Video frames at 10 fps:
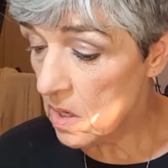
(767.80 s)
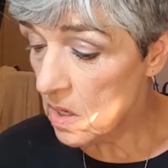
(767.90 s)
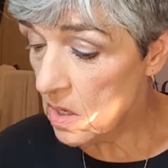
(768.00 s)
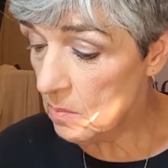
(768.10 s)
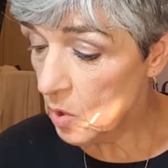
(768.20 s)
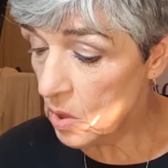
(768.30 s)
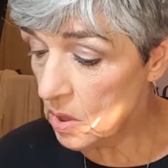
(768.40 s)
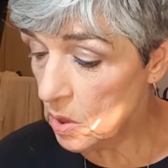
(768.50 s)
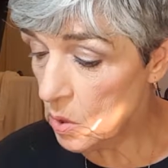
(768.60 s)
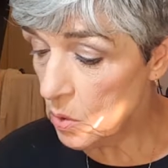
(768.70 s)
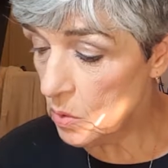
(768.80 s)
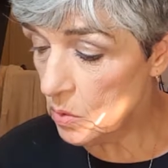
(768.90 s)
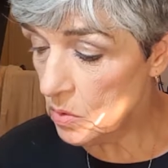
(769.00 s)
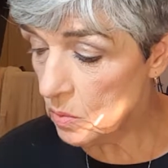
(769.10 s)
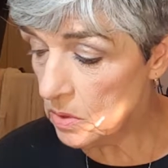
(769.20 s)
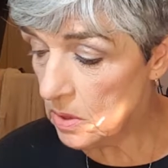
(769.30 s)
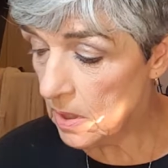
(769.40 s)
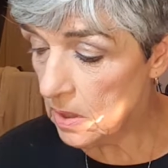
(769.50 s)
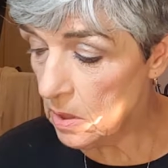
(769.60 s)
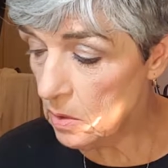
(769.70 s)
and I'm going to use, what did
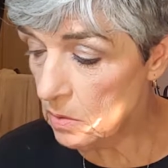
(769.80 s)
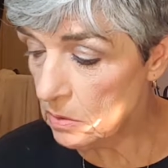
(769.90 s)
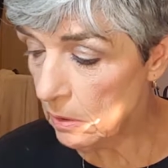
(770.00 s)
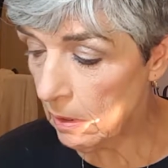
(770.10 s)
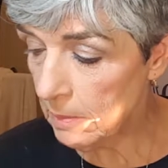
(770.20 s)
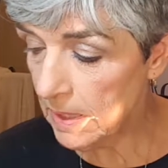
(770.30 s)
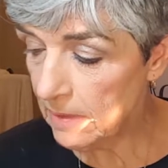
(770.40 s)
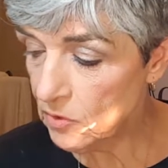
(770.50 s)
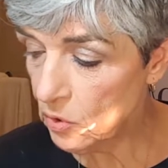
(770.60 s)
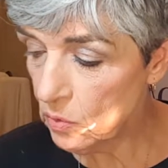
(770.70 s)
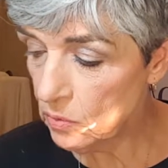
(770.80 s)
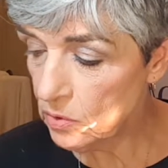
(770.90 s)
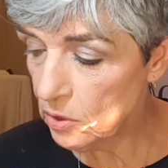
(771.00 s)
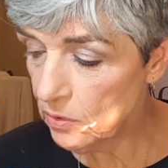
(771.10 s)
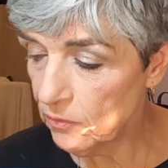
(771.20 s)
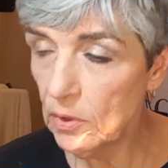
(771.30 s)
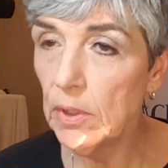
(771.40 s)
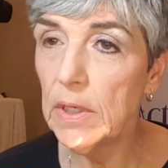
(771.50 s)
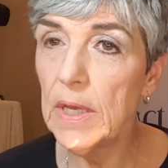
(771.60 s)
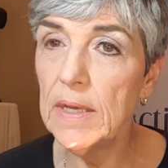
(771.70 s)
I use? I may have two different
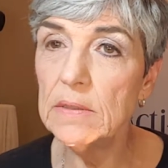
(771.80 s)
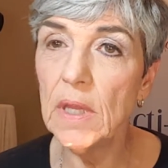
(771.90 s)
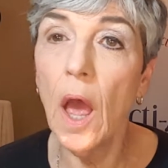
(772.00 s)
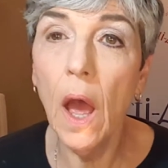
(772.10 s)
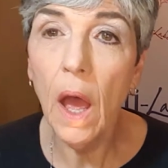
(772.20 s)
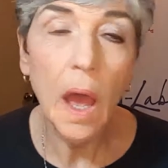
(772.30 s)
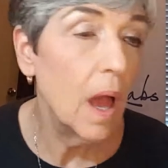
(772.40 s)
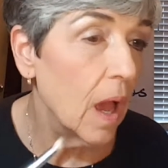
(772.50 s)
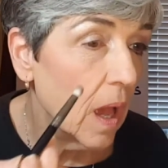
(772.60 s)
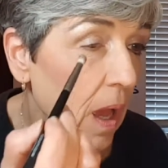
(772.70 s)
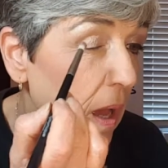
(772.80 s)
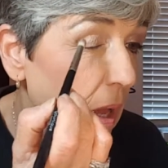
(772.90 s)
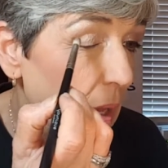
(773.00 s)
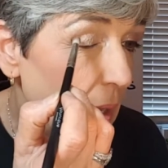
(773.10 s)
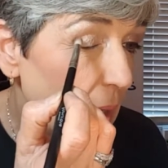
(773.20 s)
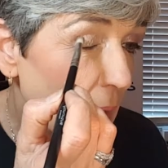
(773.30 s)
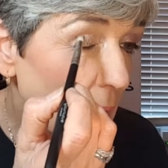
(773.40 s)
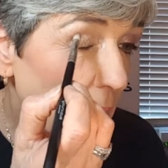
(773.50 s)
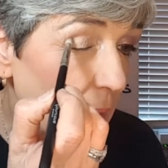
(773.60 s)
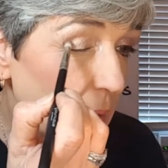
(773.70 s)
looking eyes.
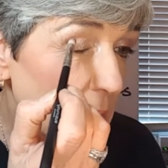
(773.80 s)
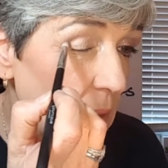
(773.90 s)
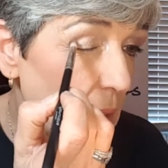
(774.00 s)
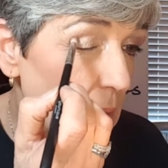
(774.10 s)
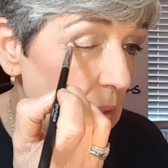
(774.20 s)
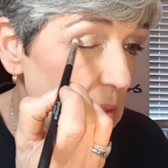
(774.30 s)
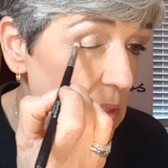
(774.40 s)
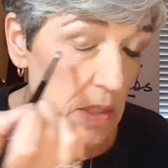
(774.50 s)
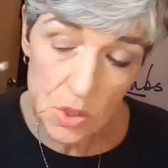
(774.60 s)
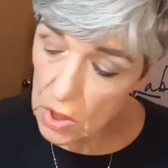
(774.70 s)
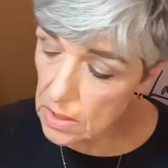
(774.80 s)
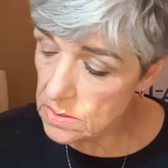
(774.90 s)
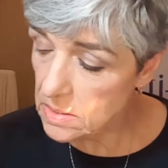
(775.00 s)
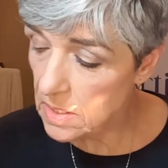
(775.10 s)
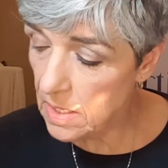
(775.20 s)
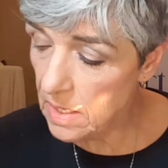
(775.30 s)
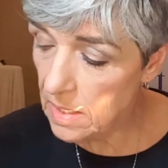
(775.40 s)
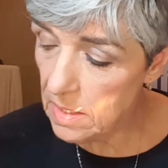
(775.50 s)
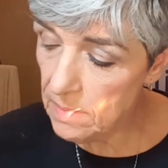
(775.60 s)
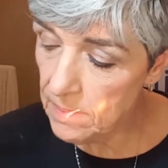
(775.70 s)
Alright, this is just,
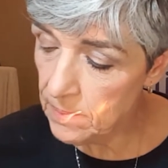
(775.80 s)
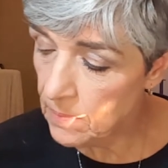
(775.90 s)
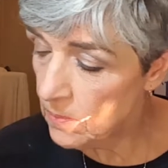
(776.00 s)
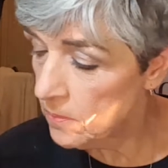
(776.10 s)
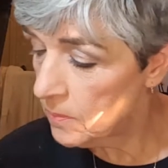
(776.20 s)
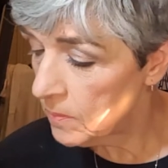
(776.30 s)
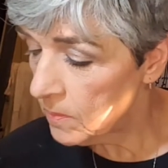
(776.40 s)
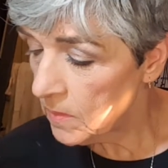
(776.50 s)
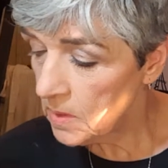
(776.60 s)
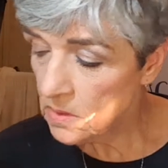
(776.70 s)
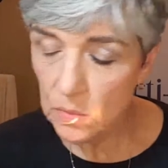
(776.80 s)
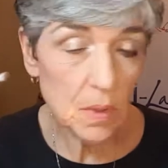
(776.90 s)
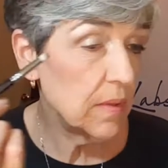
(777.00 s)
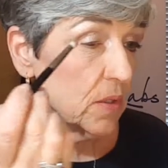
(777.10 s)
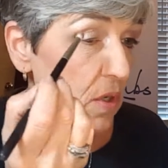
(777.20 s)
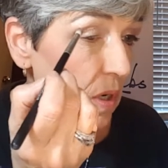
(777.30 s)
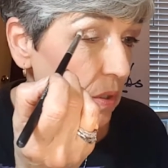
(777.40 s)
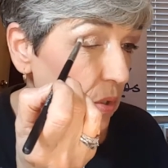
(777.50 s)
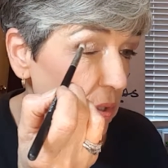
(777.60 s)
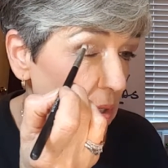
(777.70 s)
it's one of the
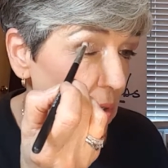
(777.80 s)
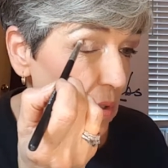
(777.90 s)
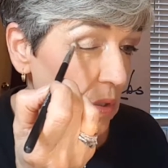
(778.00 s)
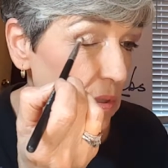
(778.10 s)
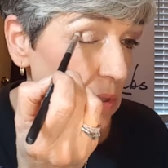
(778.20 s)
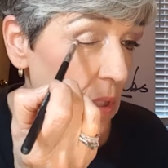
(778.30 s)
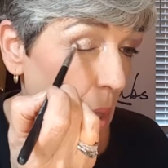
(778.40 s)
darker golds.